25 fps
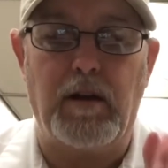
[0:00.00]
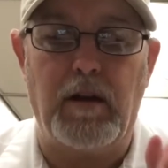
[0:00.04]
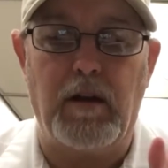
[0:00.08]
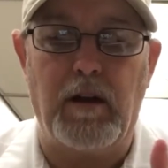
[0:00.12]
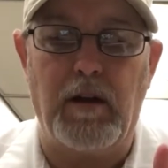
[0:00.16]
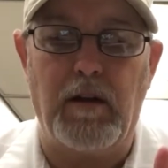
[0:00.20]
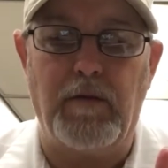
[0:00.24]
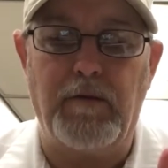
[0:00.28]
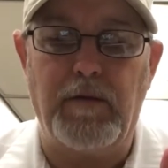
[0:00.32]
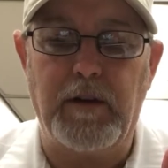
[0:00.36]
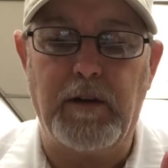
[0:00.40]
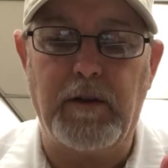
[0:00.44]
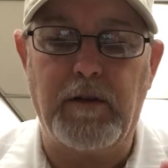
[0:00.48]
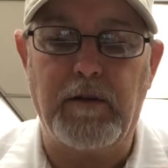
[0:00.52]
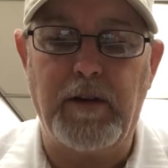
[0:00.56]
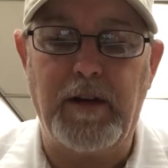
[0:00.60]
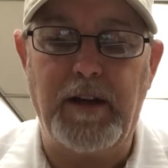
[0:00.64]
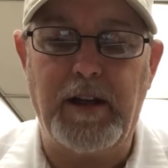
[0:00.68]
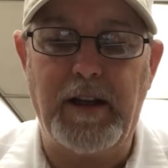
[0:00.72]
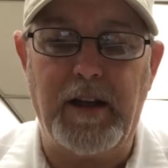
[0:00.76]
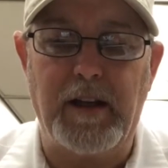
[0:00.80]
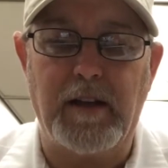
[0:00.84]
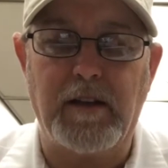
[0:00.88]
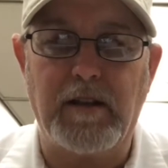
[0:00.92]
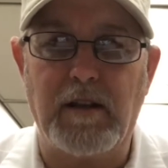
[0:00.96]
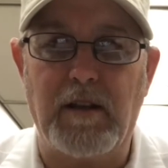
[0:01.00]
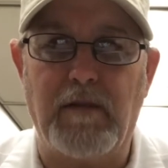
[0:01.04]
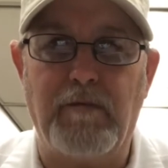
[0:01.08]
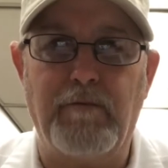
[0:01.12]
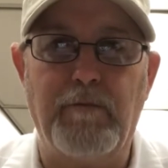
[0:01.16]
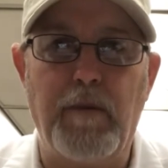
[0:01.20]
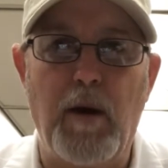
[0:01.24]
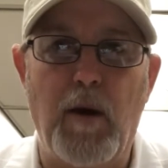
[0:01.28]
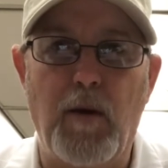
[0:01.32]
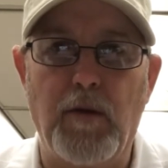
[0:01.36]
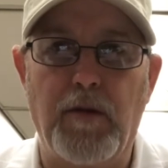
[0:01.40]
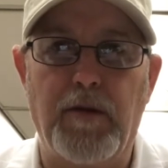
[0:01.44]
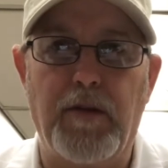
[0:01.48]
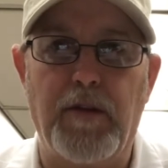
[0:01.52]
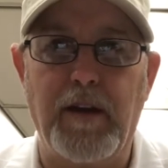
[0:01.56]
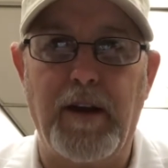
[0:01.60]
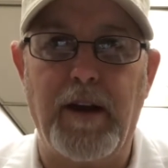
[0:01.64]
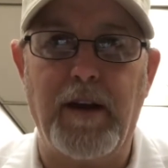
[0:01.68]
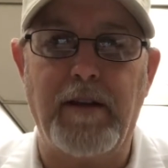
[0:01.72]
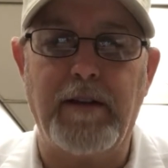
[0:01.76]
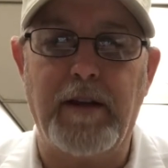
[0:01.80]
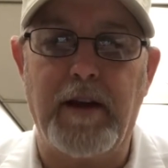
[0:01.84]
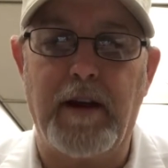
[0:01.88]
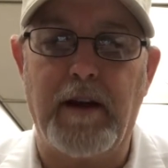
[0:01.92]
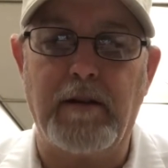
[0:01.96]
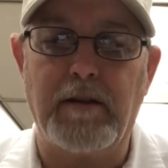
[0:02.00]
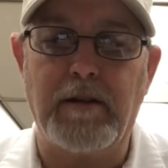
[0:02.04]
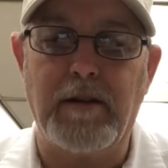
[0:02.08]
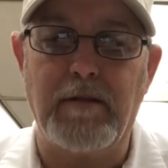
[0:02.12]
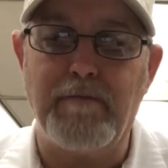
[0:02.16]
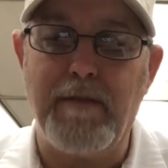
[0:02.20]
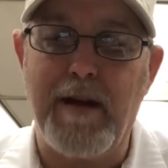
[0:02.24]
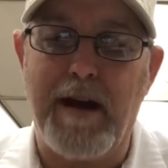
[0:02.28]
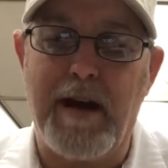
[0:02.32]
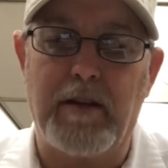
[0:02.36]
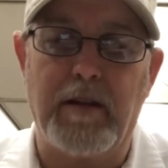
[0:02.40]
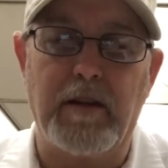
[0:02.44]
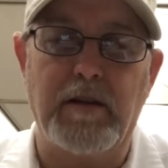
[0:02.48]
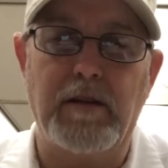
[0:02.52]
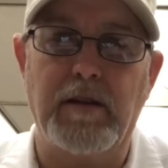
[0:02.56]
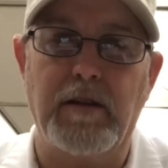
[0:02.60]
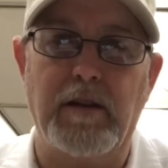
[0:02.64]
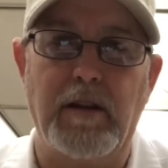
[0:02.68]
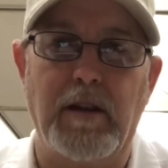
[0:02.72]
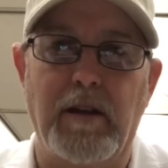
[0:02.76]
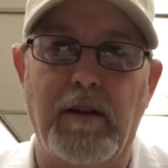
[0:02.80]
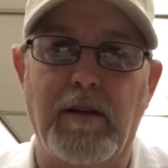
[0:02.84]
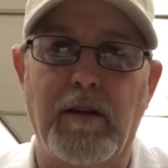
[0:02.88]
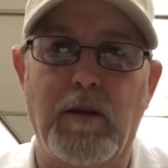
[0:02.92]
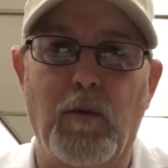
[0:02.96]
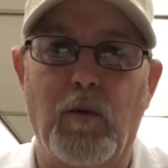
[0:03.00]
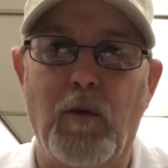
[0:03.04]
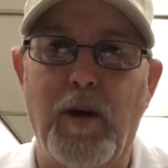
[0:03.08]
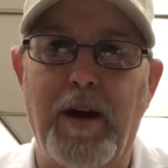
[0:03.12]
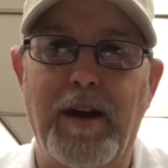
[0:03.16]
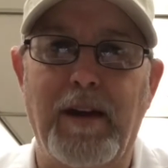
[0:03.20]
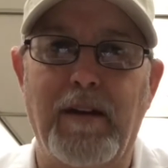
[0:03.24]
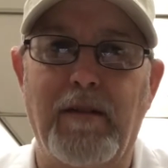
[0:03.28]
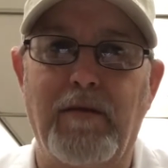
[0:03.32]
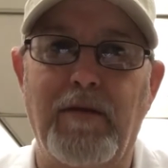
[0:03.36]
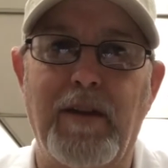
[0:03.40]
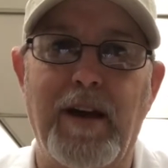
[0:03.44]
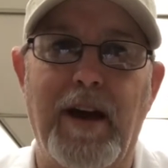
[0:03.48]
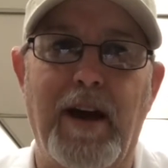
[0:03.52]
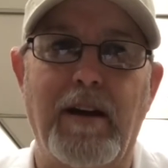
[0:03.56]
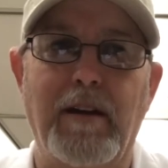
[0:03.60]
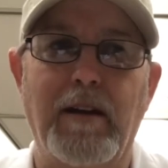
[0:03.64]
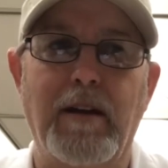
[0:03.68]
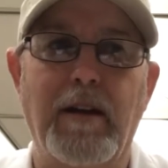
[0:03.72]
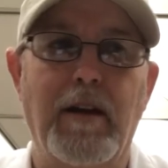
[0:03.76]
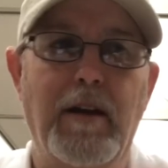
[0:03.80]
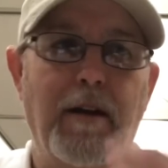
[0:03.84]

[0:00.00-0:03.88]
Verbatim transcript: of ingredients of both in there to balance it in the way of that